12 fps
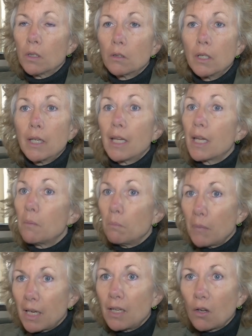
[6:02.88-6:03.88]
will,
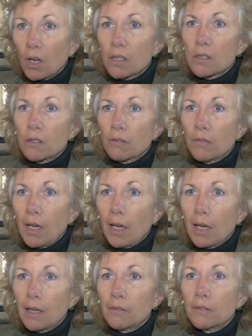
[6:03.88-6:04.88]
and may not
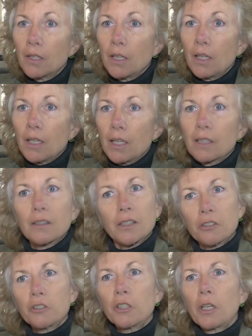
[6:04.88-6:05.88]
survive, it
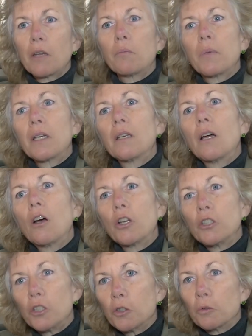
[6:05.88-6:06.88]
literally have been
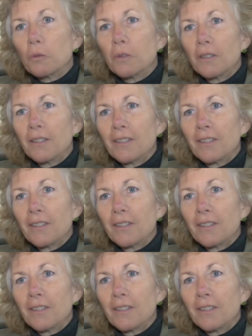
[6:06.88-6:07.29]
on you